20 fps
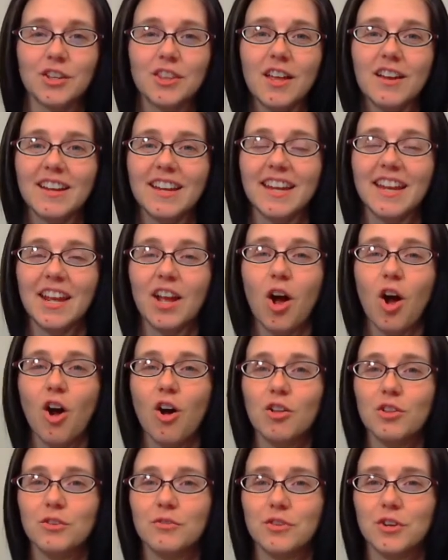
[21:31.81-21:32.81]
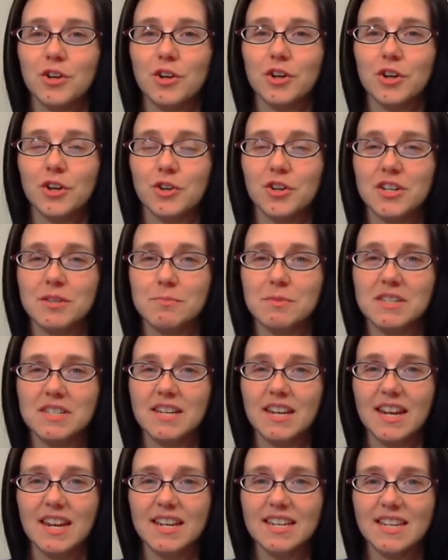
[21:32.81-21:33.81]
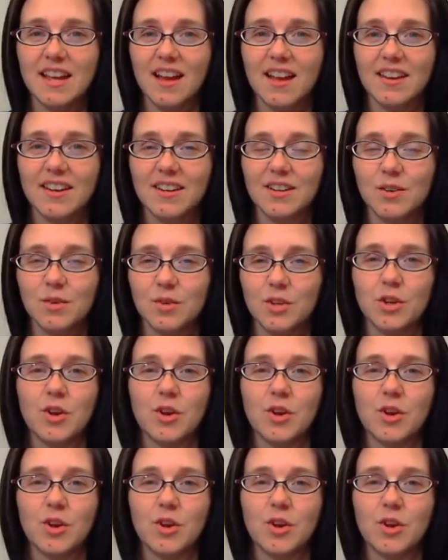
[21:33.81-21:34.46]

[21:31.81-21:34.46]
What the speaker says: Good luck getting all of your Christmas knitting done.